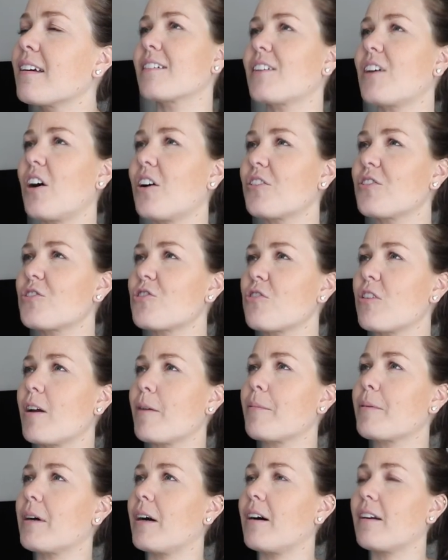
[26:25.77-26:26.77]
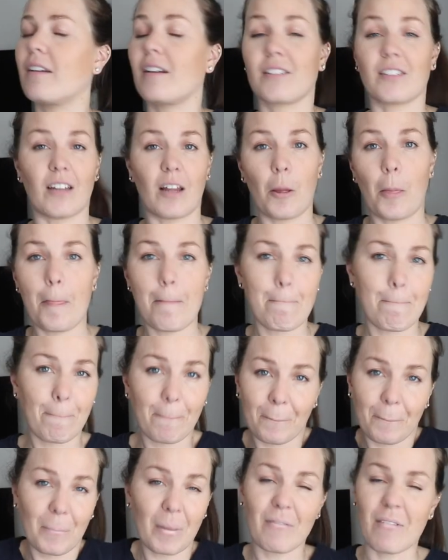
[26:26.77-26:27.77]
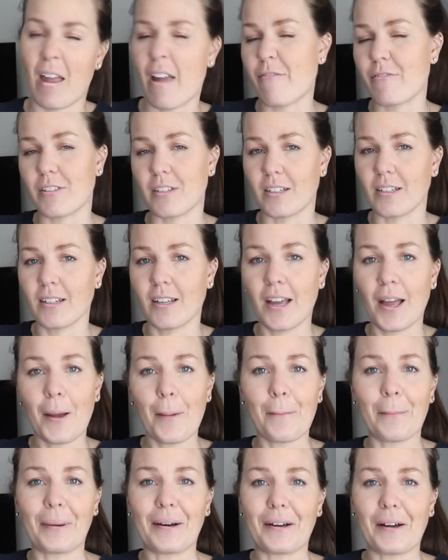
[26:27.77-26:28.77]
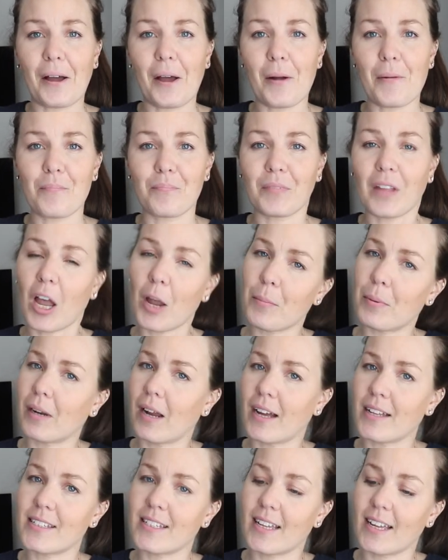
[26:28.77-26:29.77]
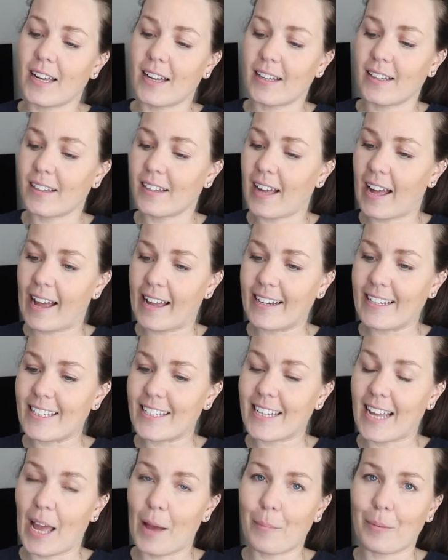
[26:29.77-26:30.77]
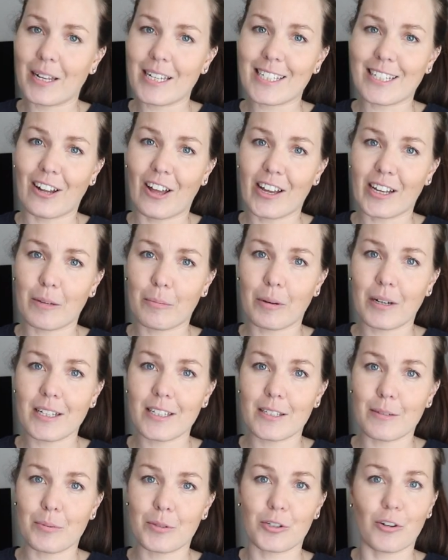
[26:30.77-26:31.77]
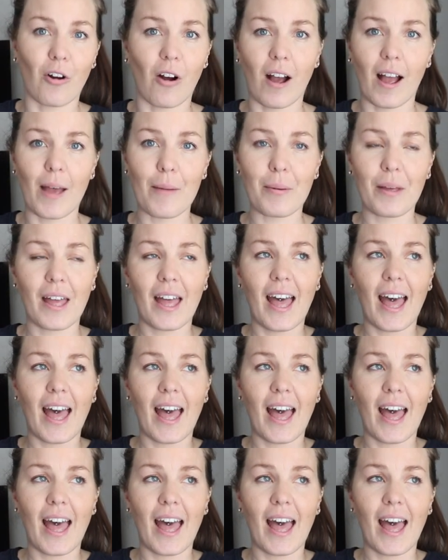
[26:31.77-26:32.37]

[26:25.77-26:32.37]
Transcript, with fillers: garden trip, garden, I don't know bit of everything but um, hope you liked it and yeah please like please subscribe